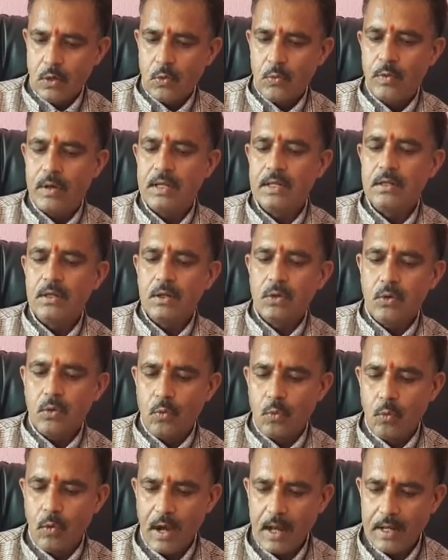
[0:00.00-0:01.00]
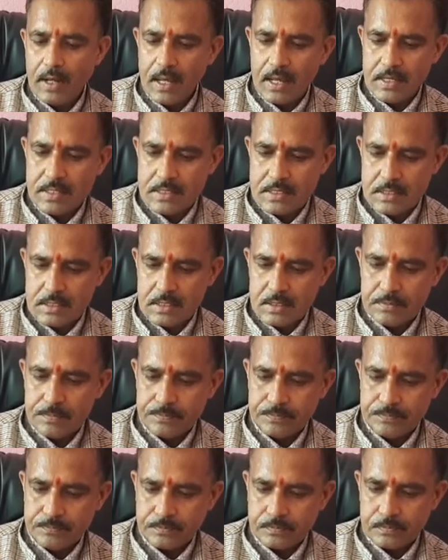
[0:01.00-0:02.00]
When 1s
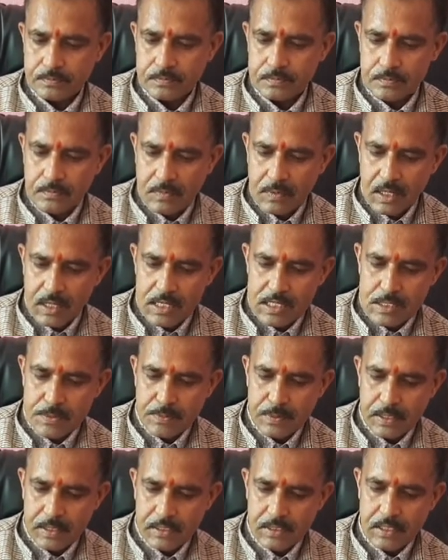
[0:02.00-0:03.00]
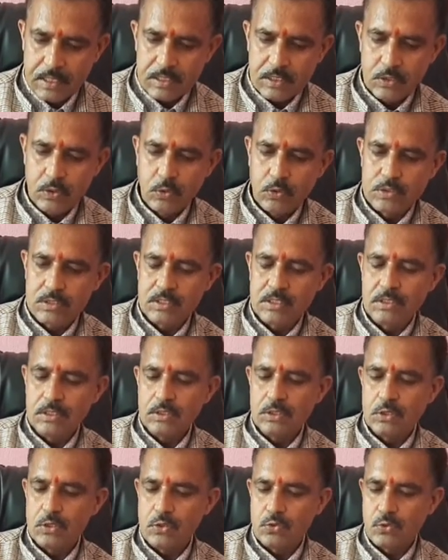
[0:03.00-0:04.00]
is filled, then it goes
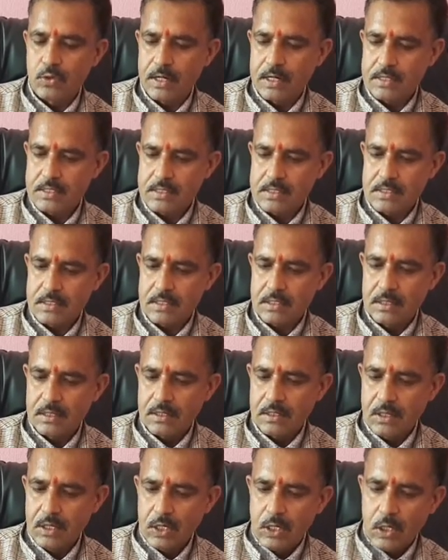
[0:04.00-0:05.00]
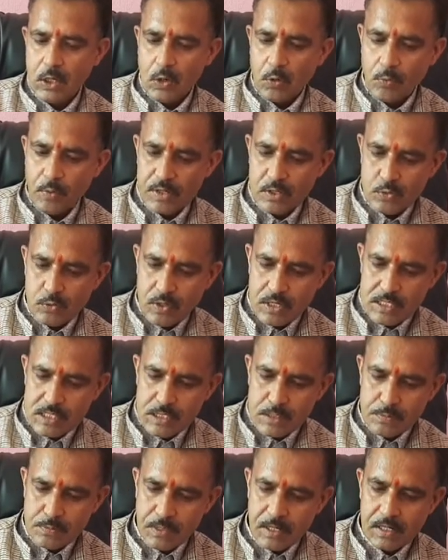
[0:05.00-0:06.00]
in 2s. When 2s
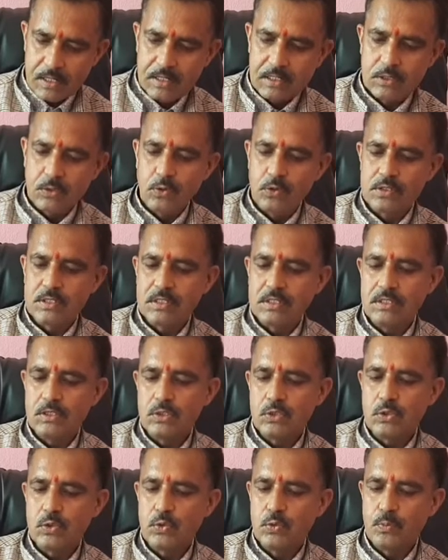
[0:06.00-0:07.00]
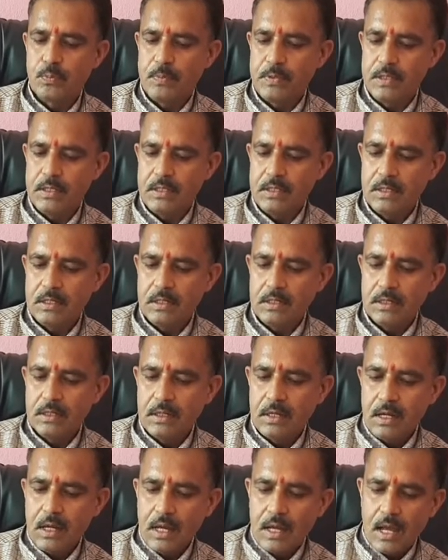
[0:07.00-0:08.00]
is filled, it goes in
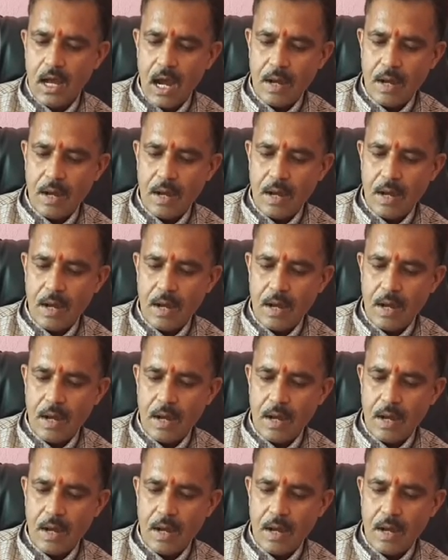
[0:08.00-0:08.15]
2p.